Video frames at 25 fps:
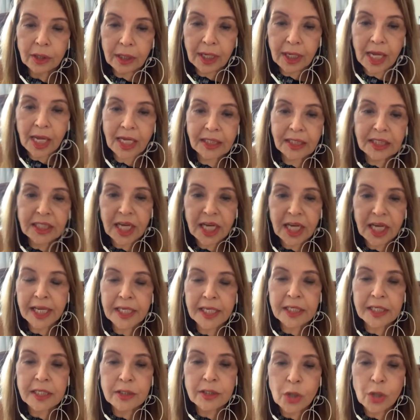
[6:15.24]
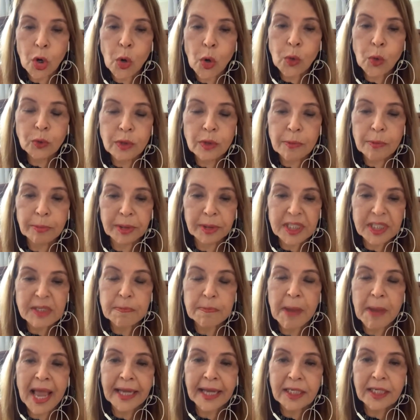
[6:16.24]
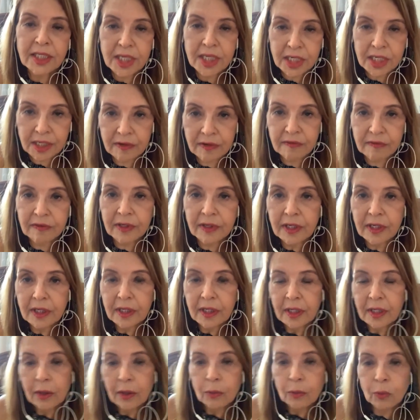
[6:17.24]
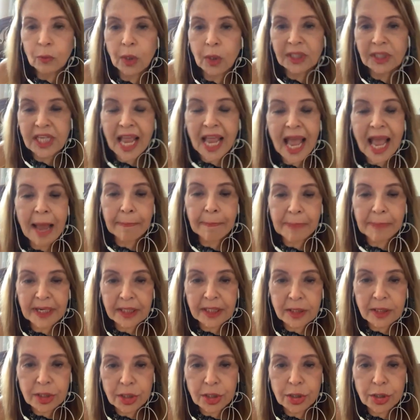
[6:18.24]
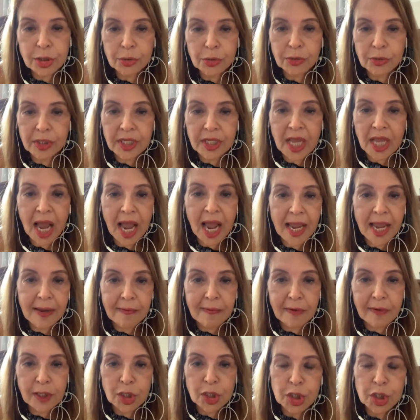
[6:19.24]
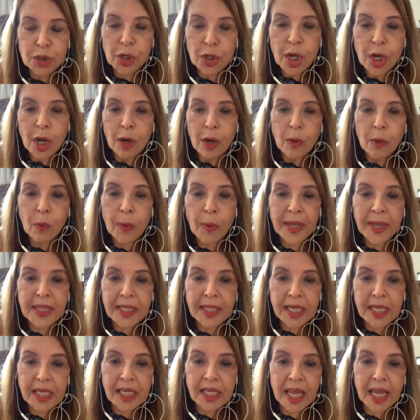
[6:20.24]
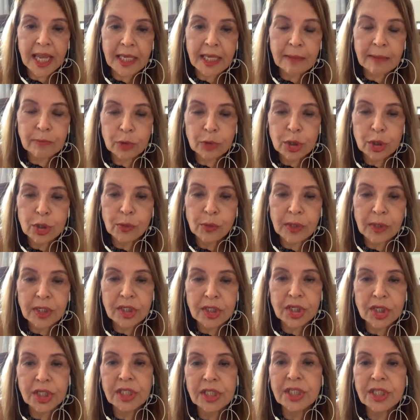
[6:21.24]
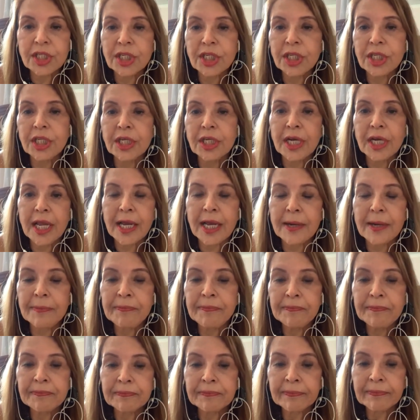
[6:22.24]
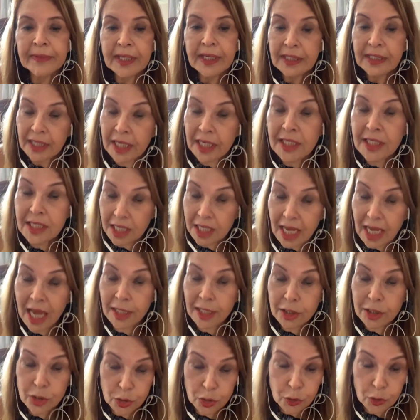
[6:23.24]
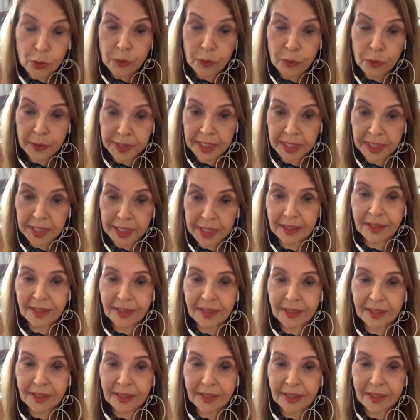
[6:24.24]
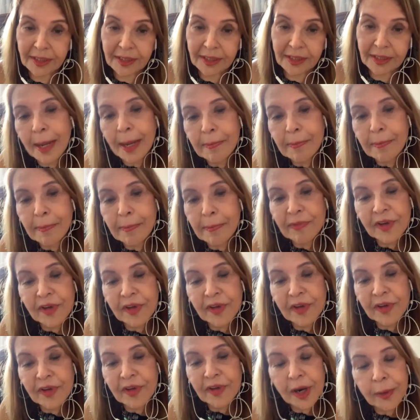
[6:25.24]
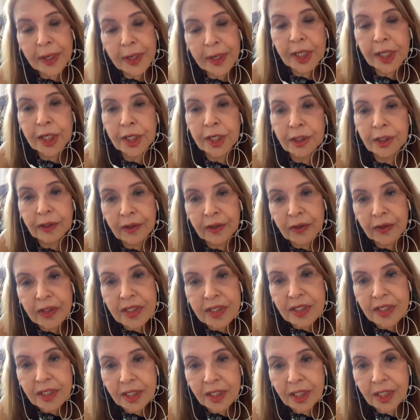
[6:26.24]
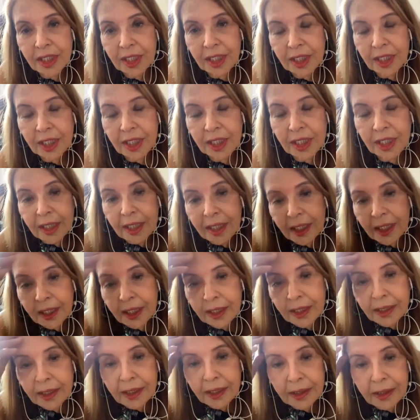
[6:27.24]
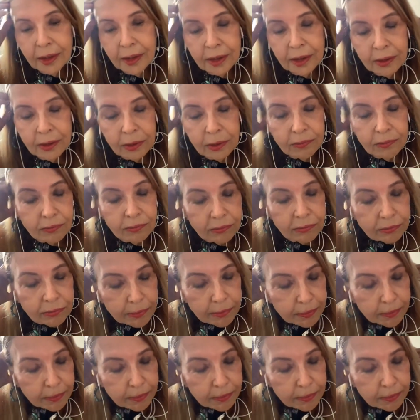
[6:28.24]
under his own perspective. What happened to the Irish when they came to Argentina? He's a historian, so I'm very curious in